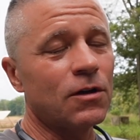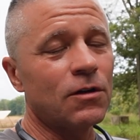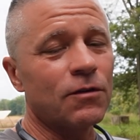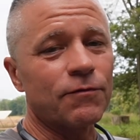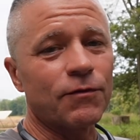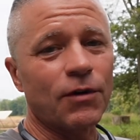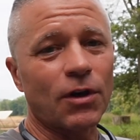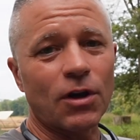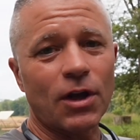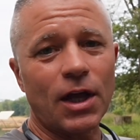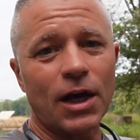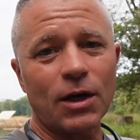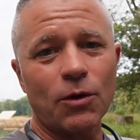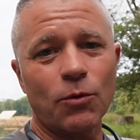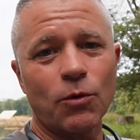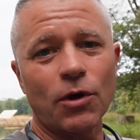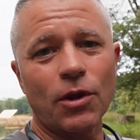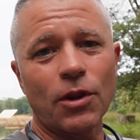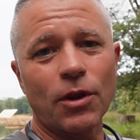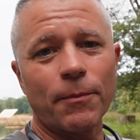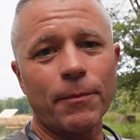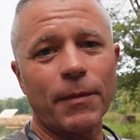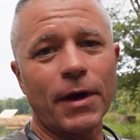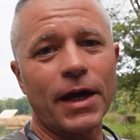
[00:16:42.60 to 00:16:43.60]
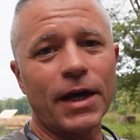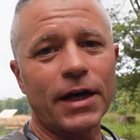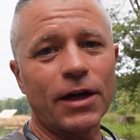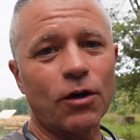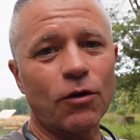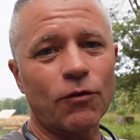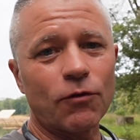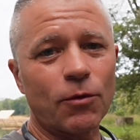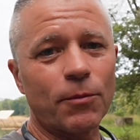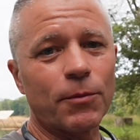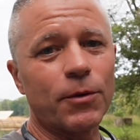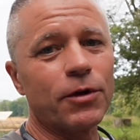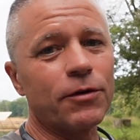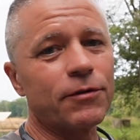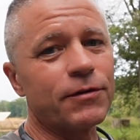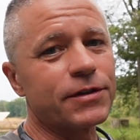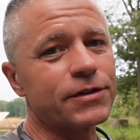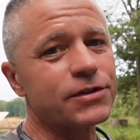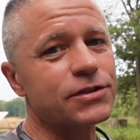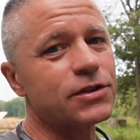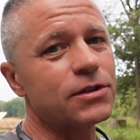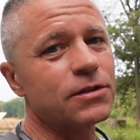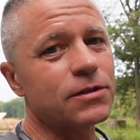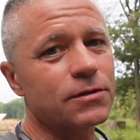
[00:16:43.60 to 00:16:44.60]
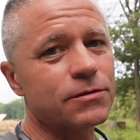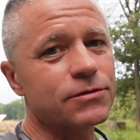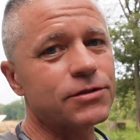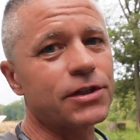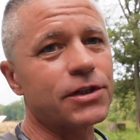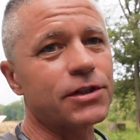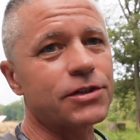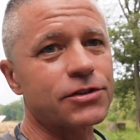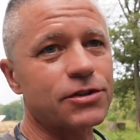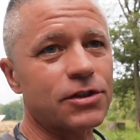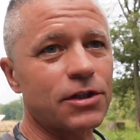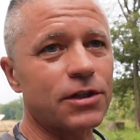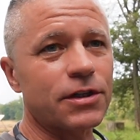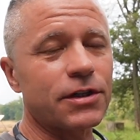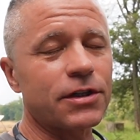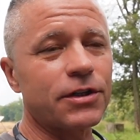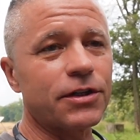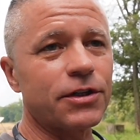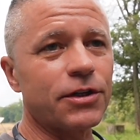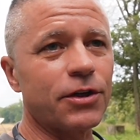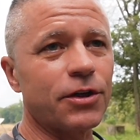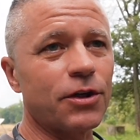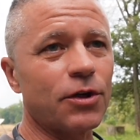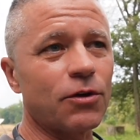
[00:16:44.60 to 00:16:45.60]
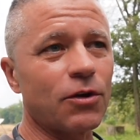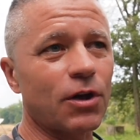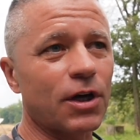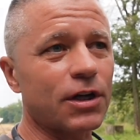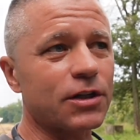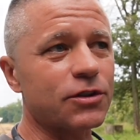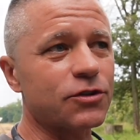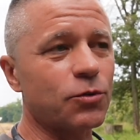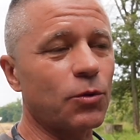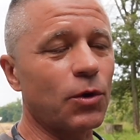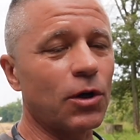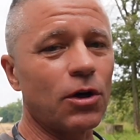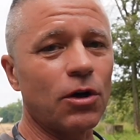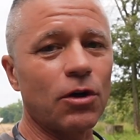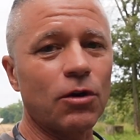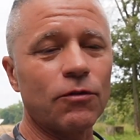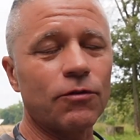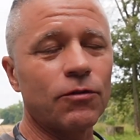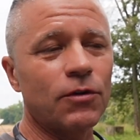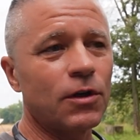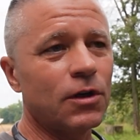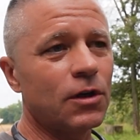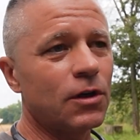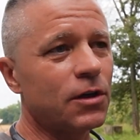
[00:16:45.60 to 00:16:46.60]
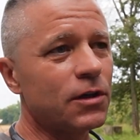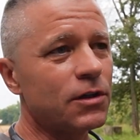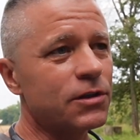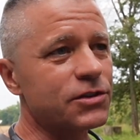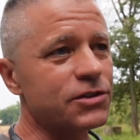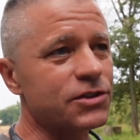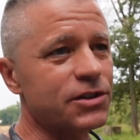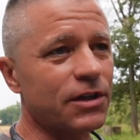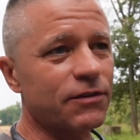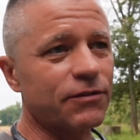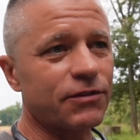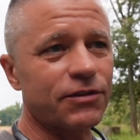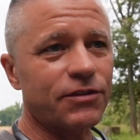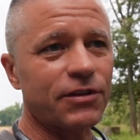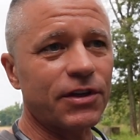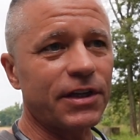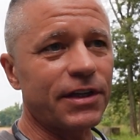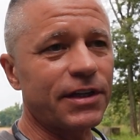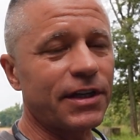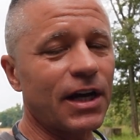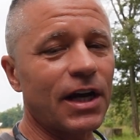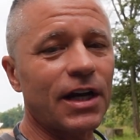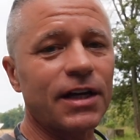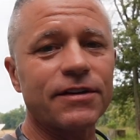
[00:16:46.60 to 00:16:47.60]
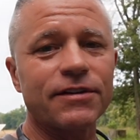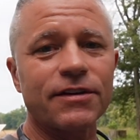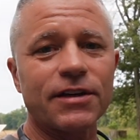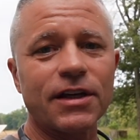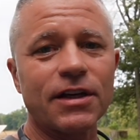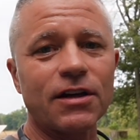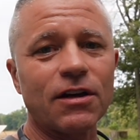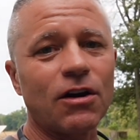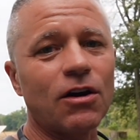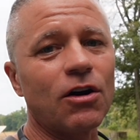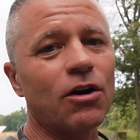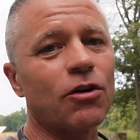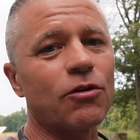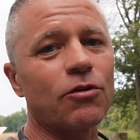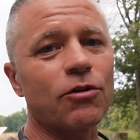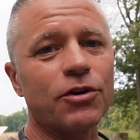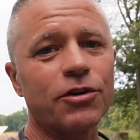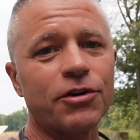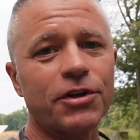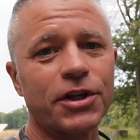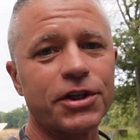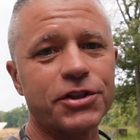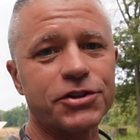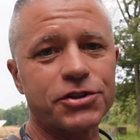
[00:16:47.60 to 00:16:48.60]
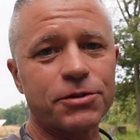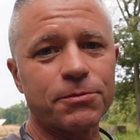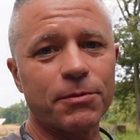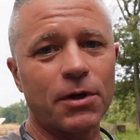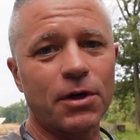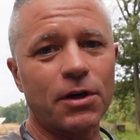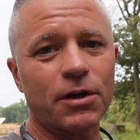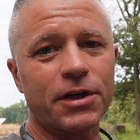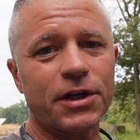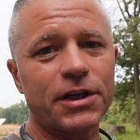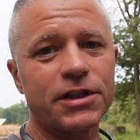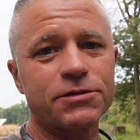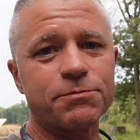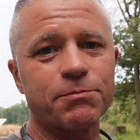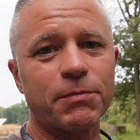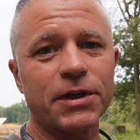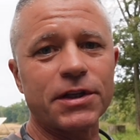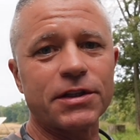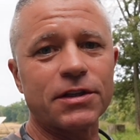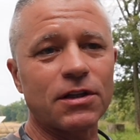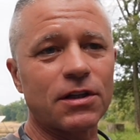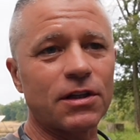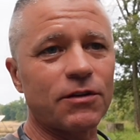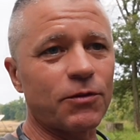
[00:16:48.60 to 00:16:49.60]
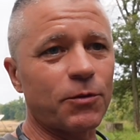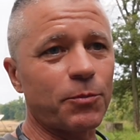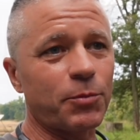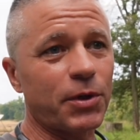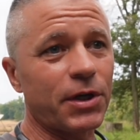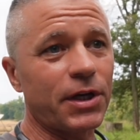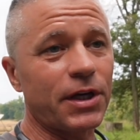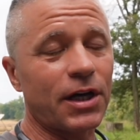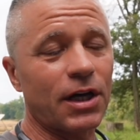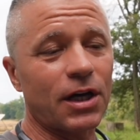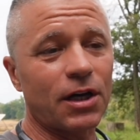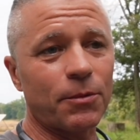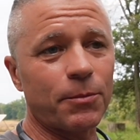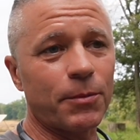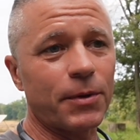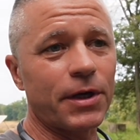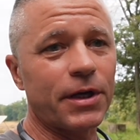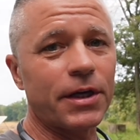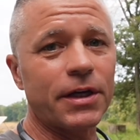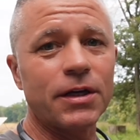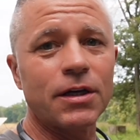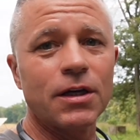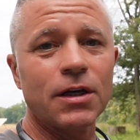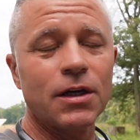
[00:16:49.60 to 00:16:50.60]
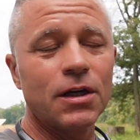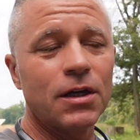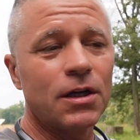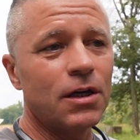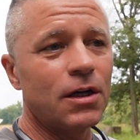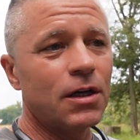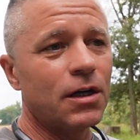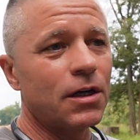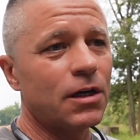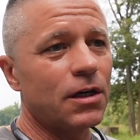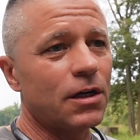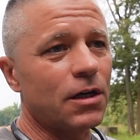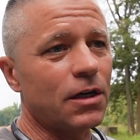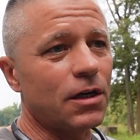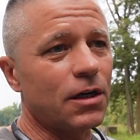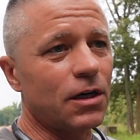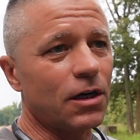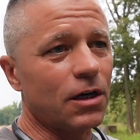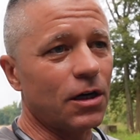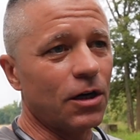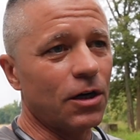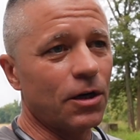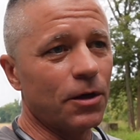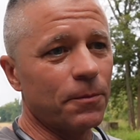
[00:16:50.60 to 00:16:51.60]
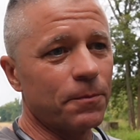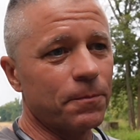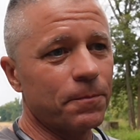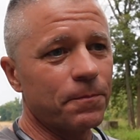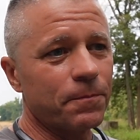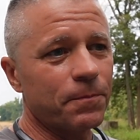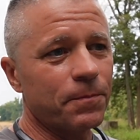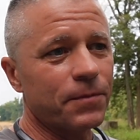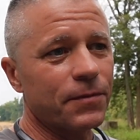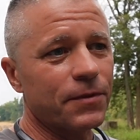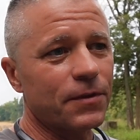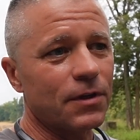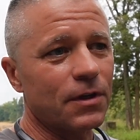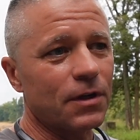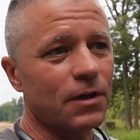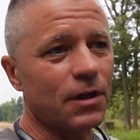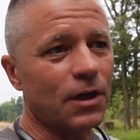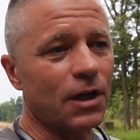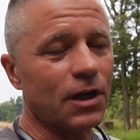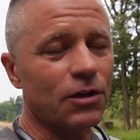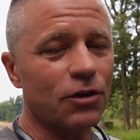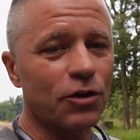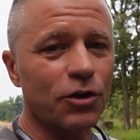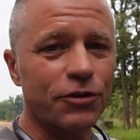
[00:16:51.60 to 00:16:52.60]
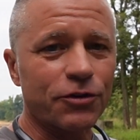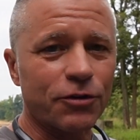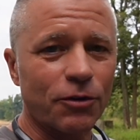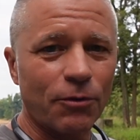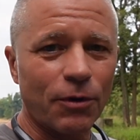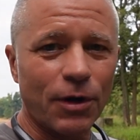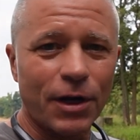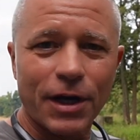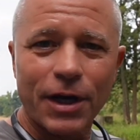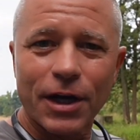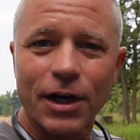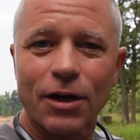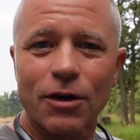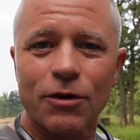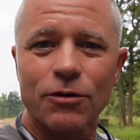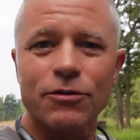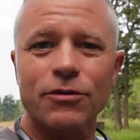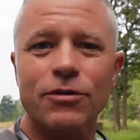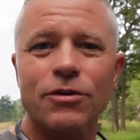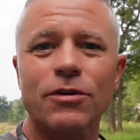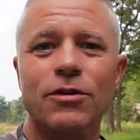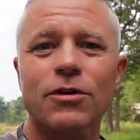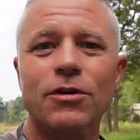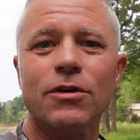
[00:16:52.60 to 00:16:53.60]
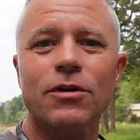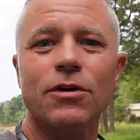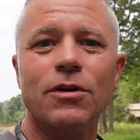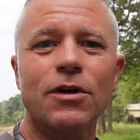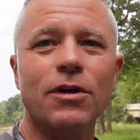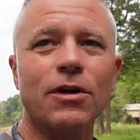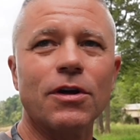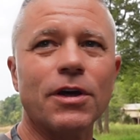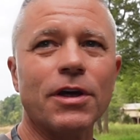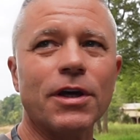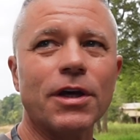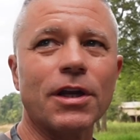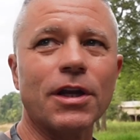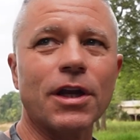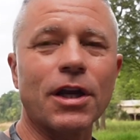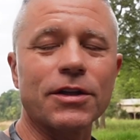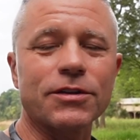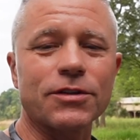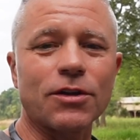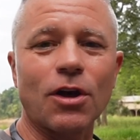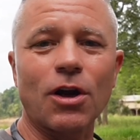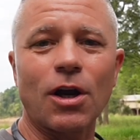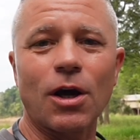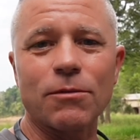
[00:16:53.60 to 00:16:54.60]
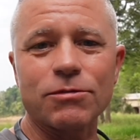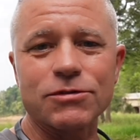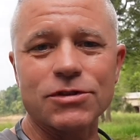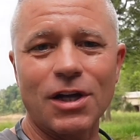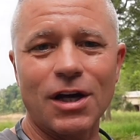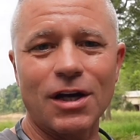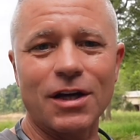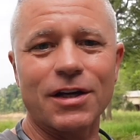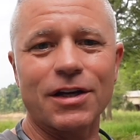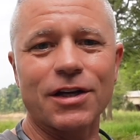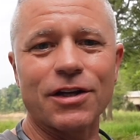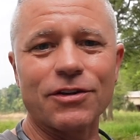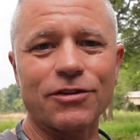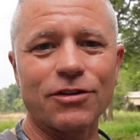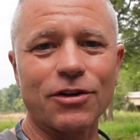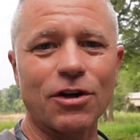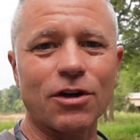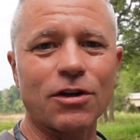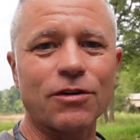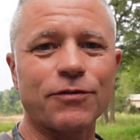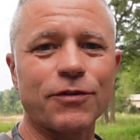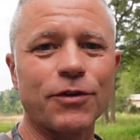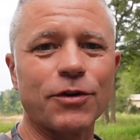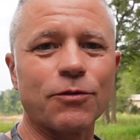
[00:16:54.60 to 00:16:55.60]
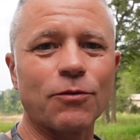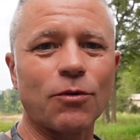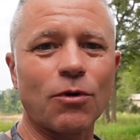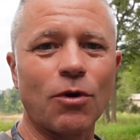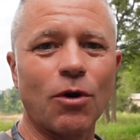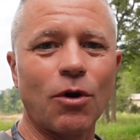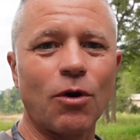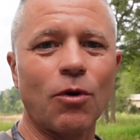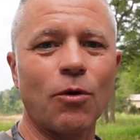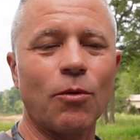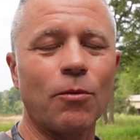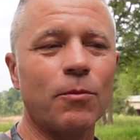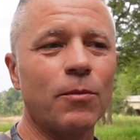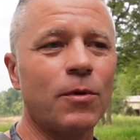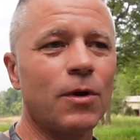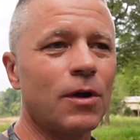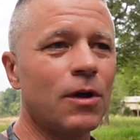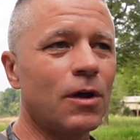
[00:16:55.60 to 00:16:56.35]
felt like one of them hangover movies. Seriously, you know, like 12, 17, 19, 100 ninja monkeys beat the living pee out of me. I looked around and I thought I was like in a duck funeral home.